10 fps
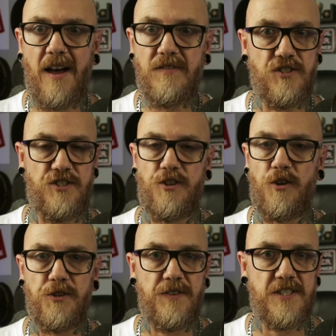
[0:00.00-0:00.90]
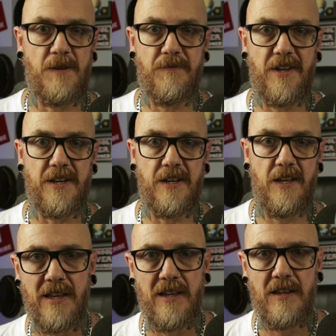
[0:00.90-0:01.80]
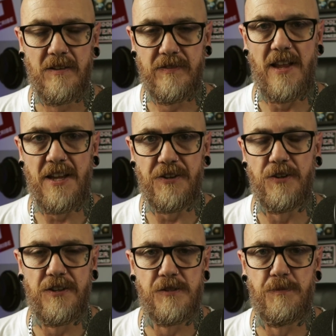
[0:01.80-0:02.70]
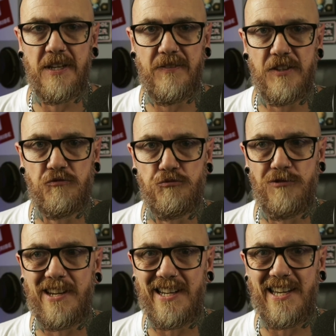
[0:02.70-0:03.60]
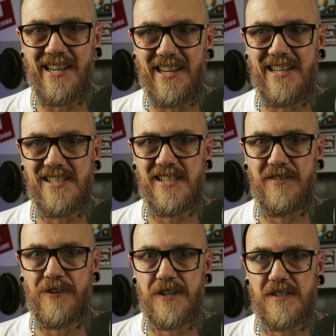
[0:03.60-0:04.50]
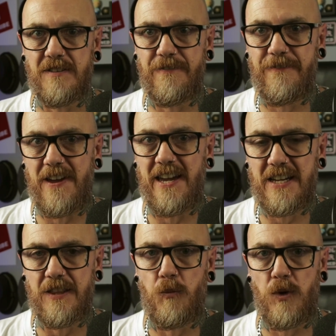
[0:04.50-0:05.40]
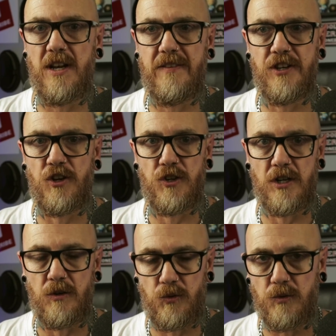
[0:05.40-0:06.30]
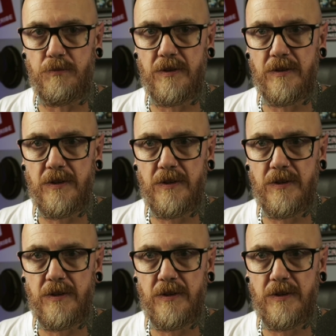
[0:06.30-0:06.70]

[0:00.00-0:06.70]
I've just thought of something. Flat Earthers believe it's really easy for us to fake that we're living on a globe.